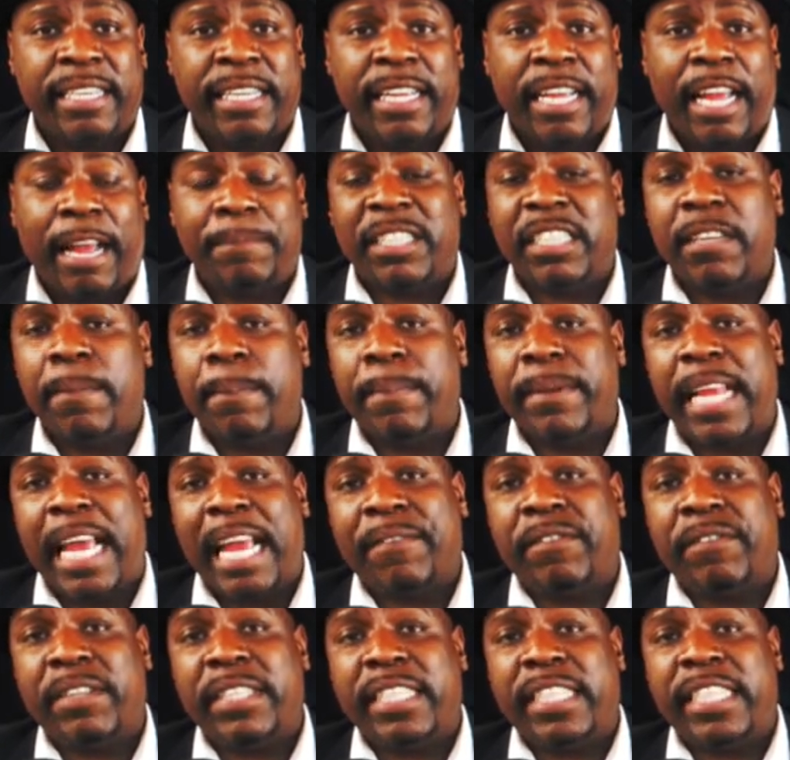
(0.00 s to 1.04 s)
I'm Tim Black
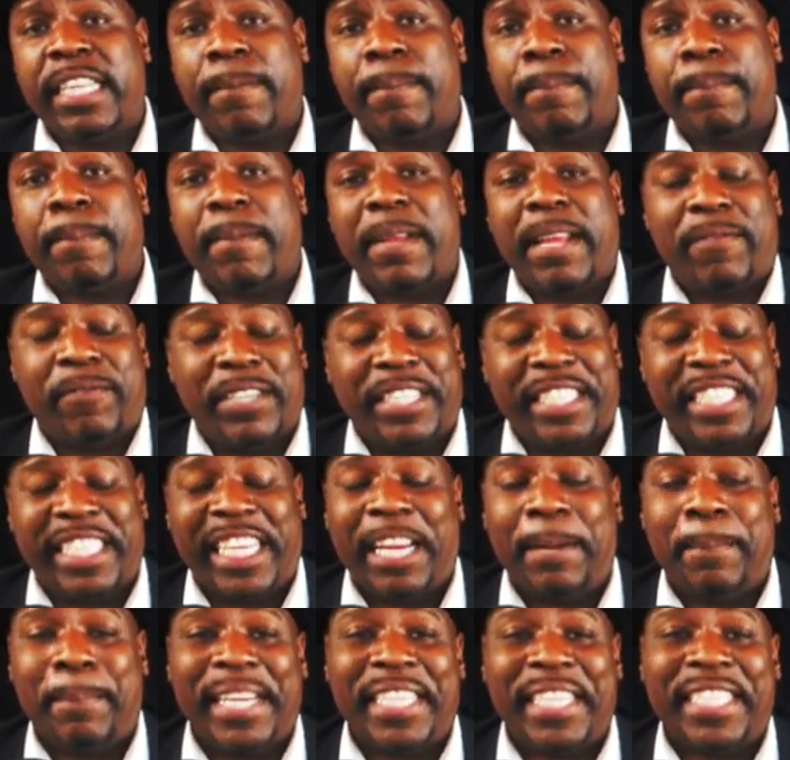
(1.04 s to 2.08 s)
for
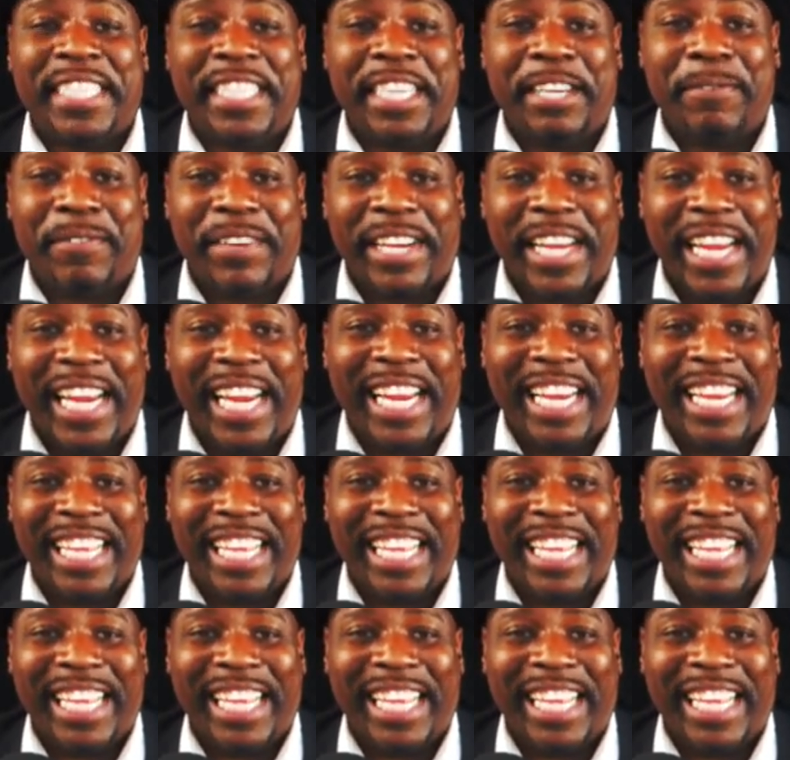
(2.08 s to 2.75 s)
TBTV.